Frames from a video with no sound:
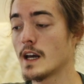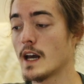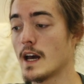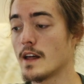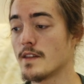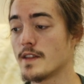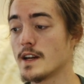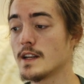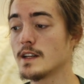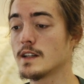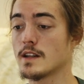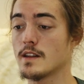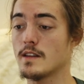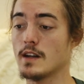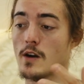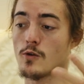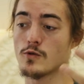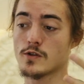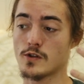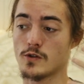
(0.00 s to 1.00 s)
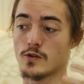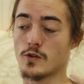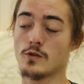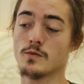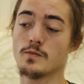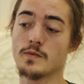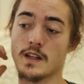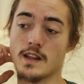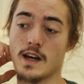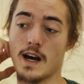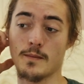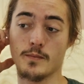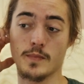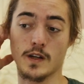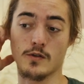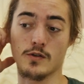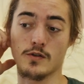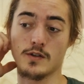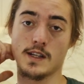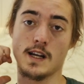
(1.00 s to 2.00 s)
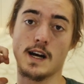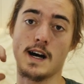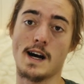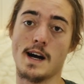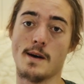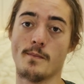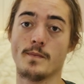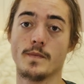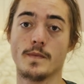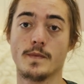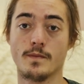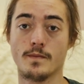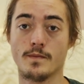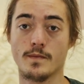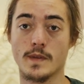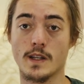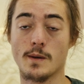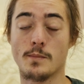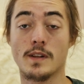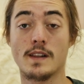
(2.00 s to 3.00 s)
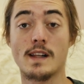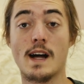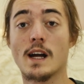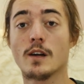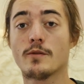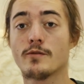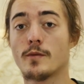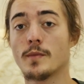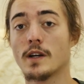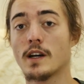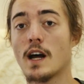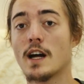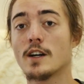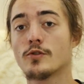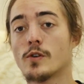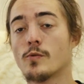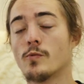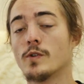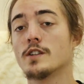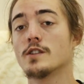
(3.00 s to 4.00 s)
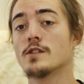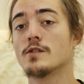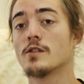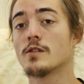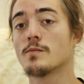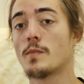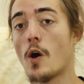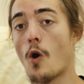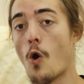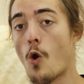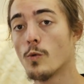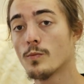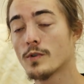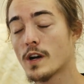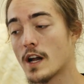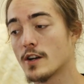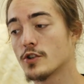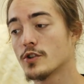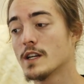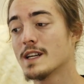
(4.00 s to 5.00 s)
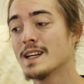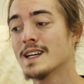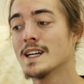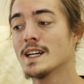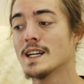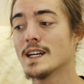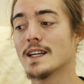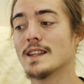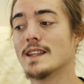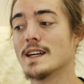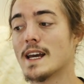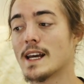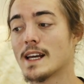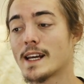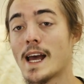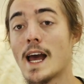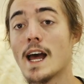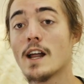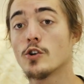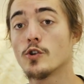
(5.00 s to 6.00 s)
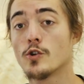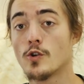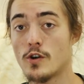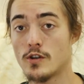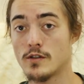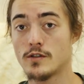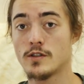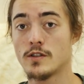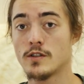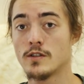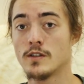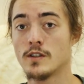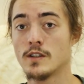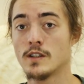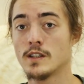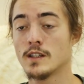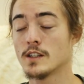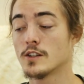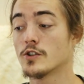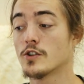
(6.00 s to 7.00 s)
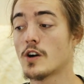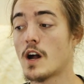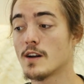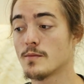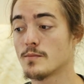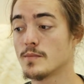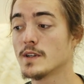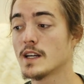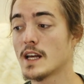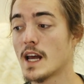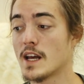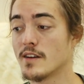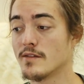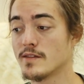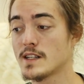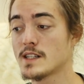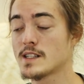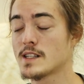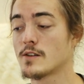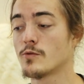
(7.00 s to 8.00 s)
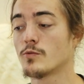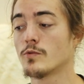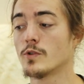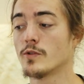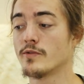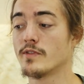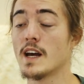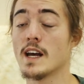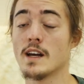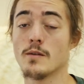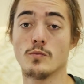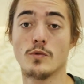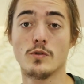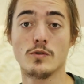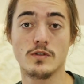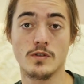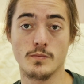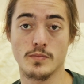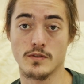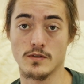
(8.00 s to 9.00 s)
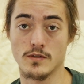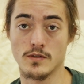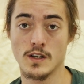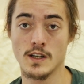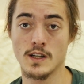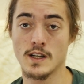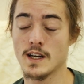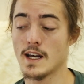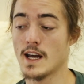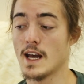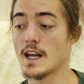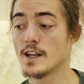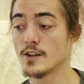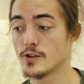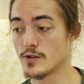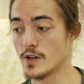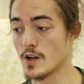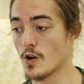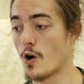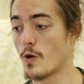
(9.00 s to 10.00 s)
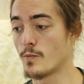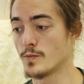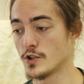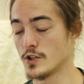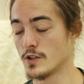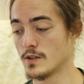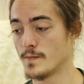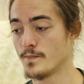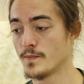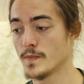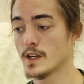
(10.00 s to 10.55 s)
And then they also told me that because I'm applying from a country which is not my home country, they cannot grant me a visa with a multiple entry option.